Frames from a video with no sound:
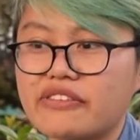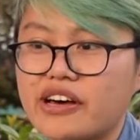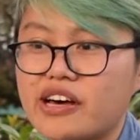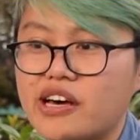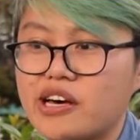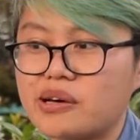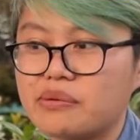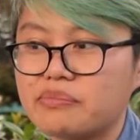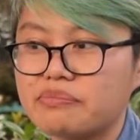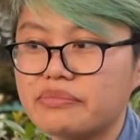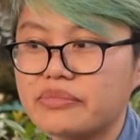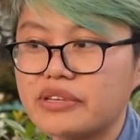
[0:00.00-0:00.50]

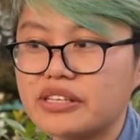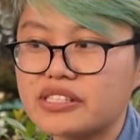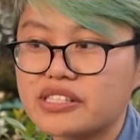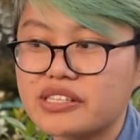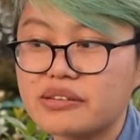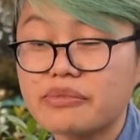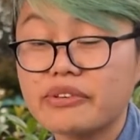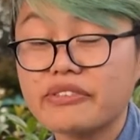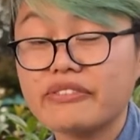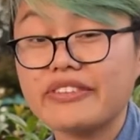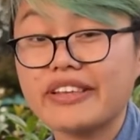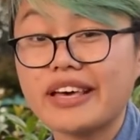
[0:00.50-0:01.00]

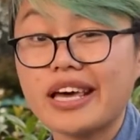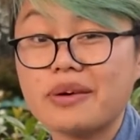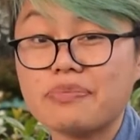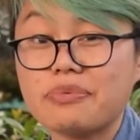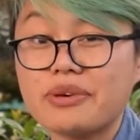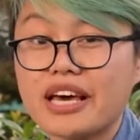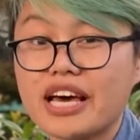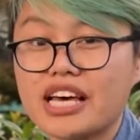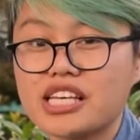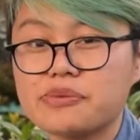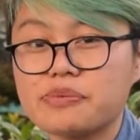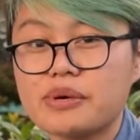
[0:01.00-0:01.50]
Some of the
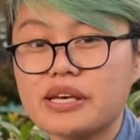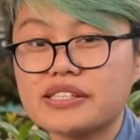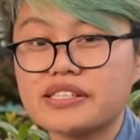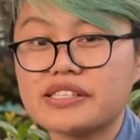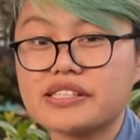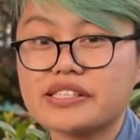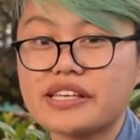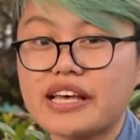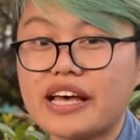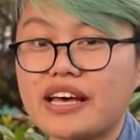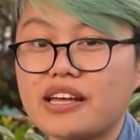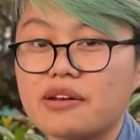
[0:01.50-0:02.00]
API
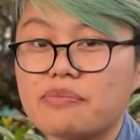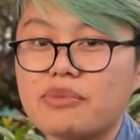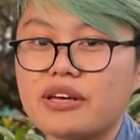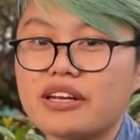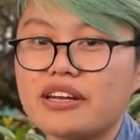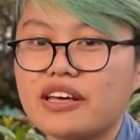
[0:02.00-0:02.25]
spaces I had